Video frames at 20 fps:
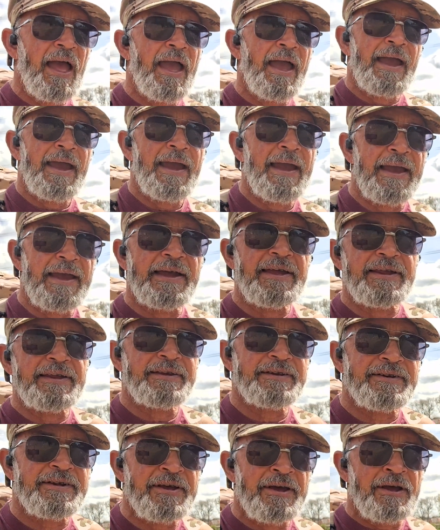
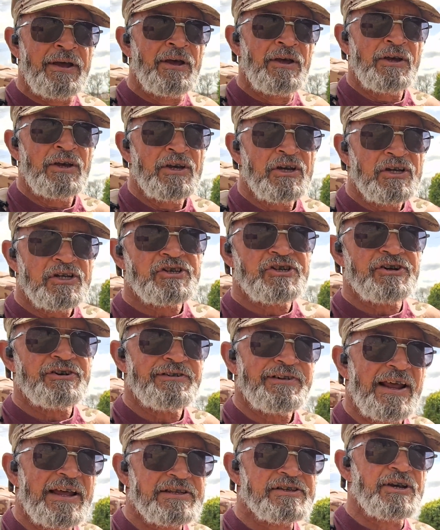And
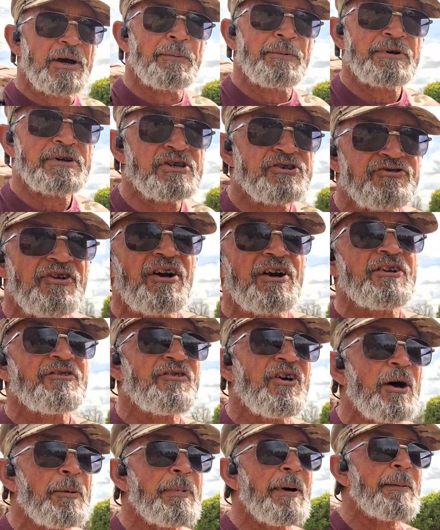during that time, I used to ride
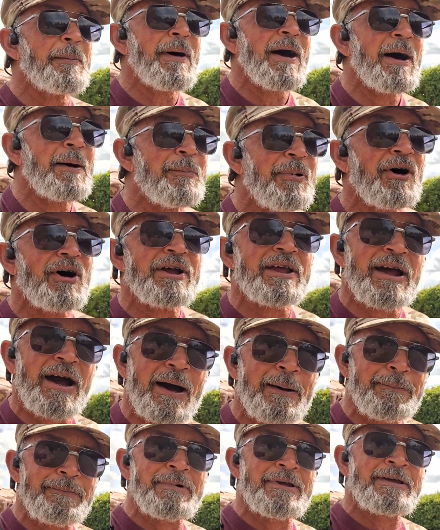my motorbike
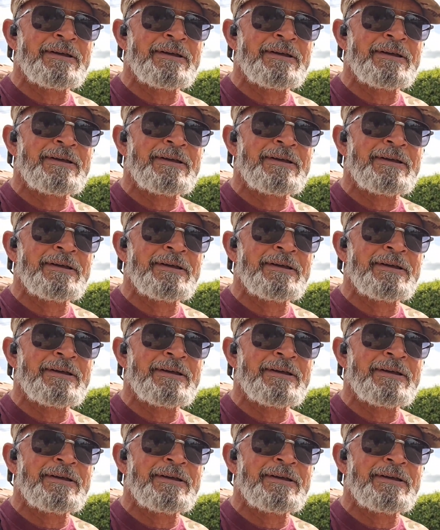up,